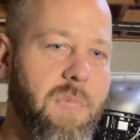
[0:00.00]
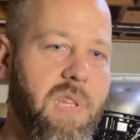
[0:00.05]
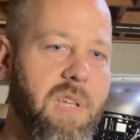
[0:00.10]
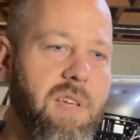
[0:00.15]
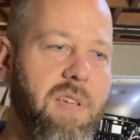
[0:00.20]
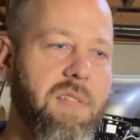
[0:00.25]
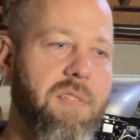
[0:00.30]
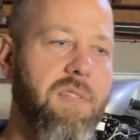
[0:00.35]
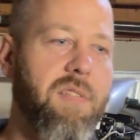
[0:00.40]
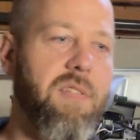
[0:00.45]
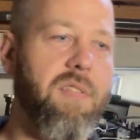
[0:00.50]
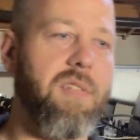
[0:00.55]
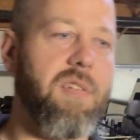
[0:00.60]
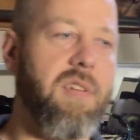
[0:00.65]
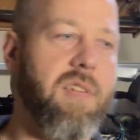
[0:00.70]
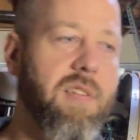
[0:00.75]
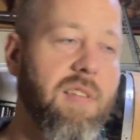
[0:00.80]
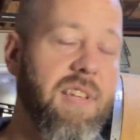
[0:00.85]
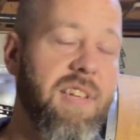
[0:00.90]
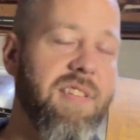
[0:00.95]

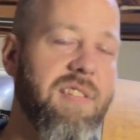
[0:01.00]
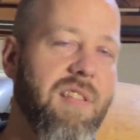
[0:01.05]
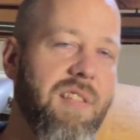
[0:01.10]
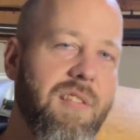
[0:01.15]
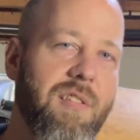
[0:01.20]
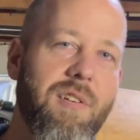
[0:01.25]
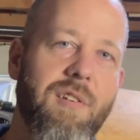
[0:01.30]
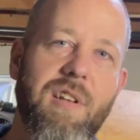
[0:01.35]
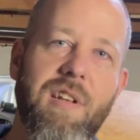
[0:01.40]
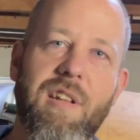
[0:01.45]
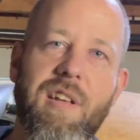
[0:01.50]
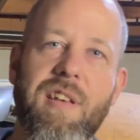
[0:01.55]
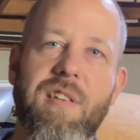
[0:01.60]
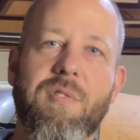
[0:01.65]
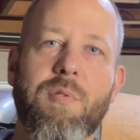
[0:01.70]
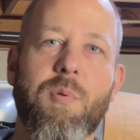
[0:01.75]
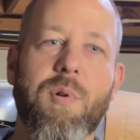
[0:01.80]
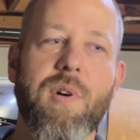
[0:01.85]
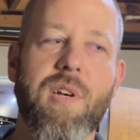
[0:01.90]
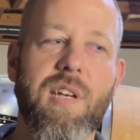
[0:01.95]
It's less than 30 days
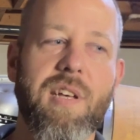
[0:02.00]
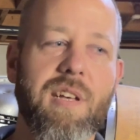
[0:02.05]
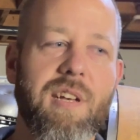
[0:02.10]
away.